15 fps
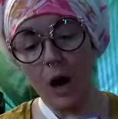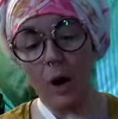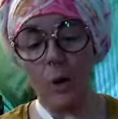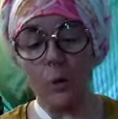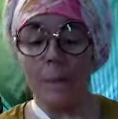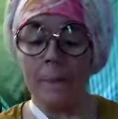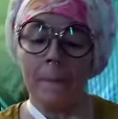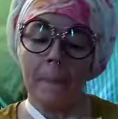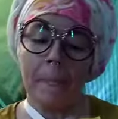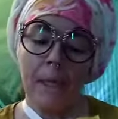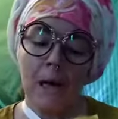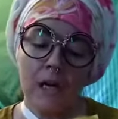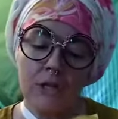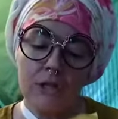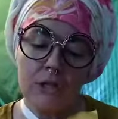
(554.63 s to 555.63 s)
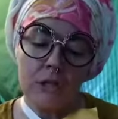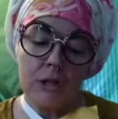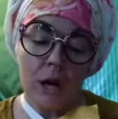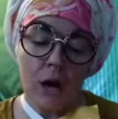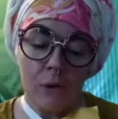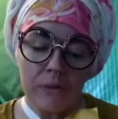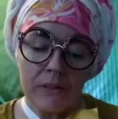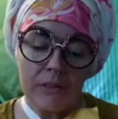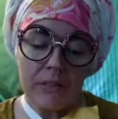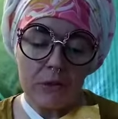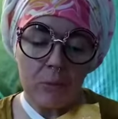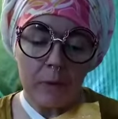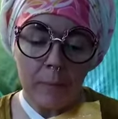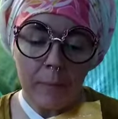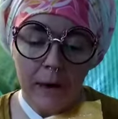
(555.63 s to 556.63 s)
Oh, no, this
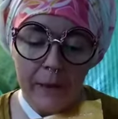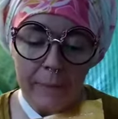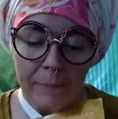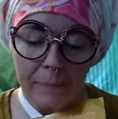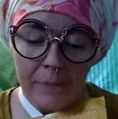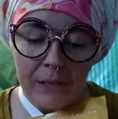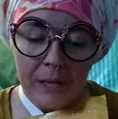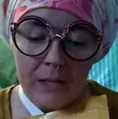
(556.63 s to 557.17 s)
is one of mine.